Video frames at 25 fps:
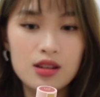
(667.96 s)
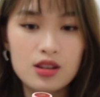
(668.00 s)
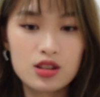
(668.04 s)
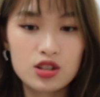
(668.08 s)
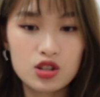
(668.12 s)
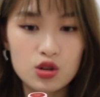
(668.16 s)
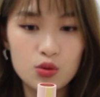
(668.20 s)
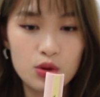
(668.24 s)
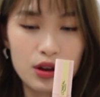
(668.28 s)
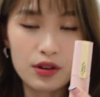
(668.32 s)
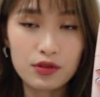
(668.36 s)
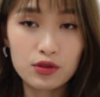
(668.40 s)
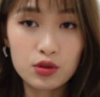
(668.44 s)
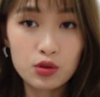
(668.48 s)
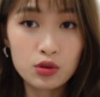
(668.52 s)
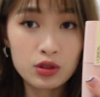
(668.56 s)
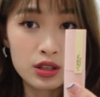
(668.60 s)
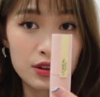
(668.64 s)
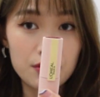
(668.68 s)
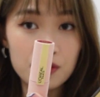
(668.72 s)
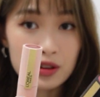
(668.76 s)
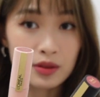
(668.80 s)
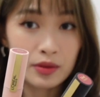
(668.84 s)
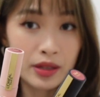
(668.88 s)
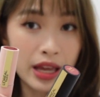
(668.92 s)
So we have two
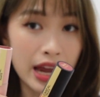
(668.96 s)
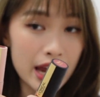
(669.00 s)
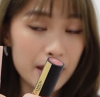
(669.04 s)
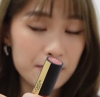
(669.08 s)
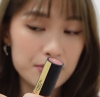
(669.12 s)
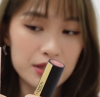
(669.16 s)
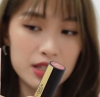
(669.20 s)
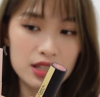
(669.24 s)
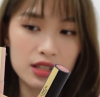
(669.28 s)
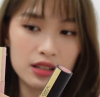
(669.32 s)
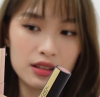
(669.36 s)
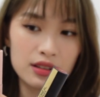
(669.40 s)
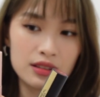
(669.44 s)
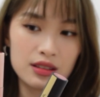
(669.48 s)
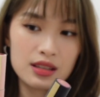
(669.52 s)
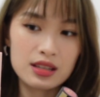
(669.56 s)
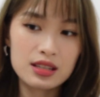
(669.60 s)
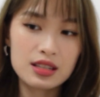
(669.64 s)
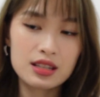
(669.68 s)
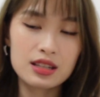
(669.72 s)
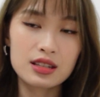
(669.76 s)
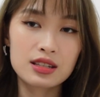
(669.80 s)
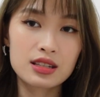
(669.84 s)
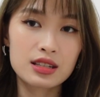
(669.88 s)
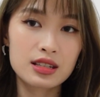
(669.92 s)
different types here. This
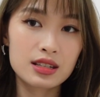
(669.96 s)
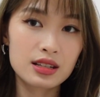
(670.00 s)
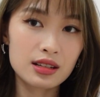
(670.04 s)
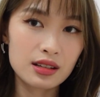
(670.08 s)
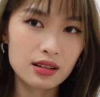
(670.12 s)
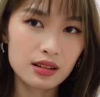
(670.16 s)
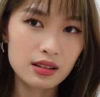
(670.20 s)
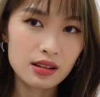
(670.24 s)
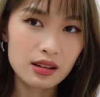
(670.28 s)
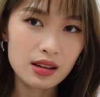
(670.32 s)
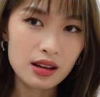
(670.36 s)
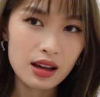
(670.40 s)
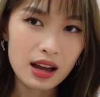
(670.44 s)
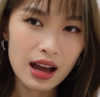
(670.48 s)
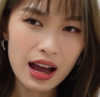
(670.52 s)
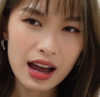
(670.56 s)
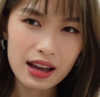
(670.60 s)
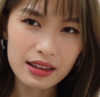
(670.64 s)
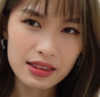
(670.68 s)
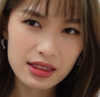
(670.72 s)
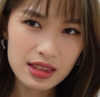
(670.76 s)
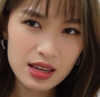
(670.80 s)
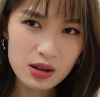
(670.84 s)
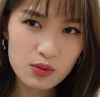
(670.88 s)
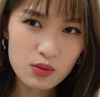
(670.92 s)
is, I
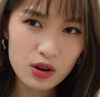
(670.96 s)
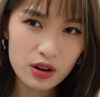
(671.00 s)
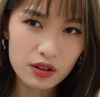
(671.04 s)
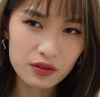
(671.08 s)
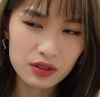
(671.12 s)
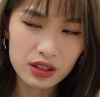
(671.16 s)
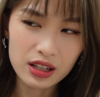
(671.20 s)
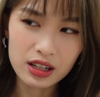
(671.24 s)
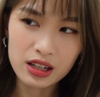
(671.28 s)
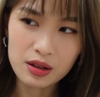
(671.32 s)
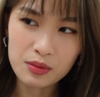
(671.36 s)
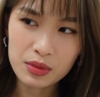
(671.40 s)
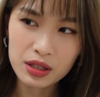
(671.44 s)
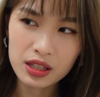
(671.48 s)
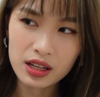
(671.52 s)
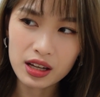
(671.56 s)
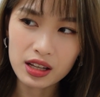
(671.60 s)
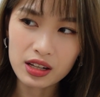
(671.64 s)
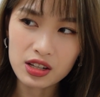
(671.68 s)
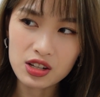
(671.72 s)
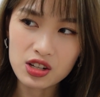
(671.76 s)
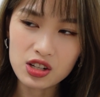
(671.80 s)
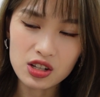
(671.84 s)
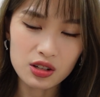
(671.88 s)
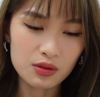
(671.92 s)
think, one of the limited
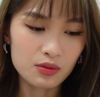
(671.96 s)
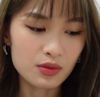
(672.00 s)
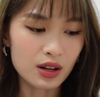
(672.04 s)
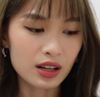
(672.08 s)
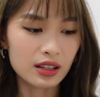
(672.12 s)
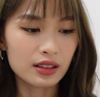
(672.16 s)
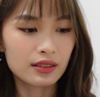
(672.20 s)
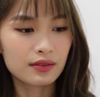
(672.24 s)
edition one.